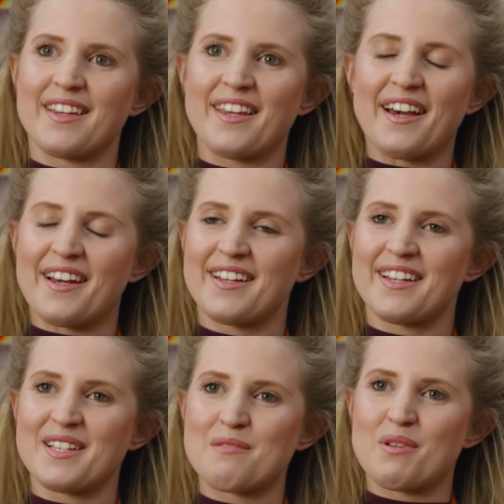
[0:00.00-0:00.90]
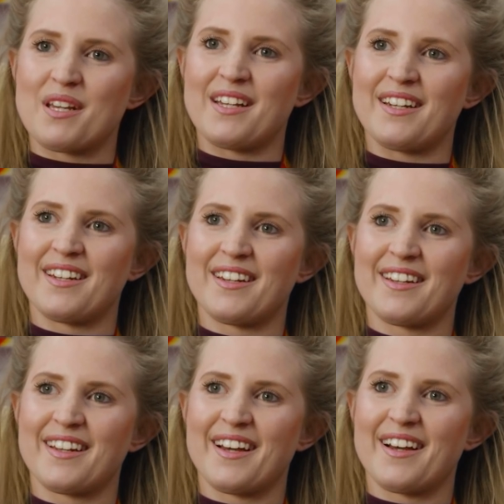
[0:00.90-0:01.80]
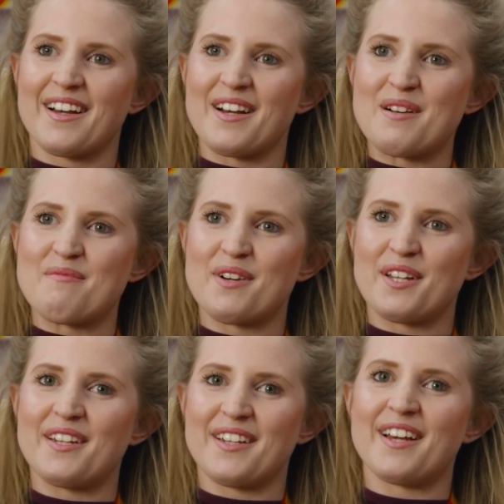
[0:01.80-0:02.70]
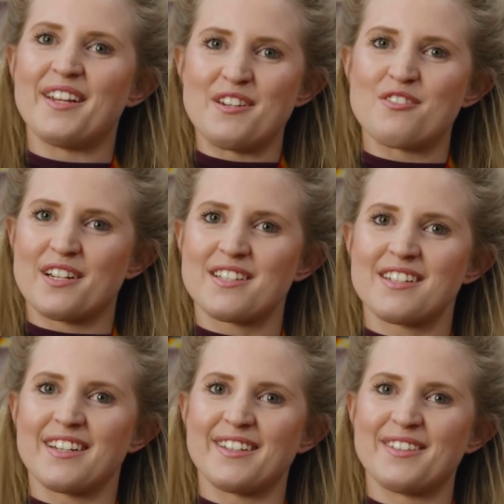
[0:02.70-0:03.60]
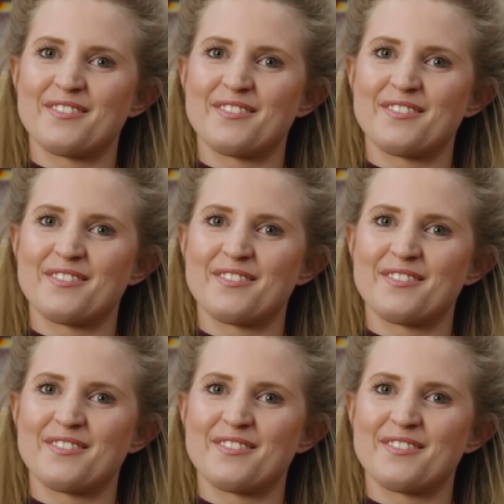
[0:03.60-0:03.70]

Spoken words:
yeah, it's been an interesting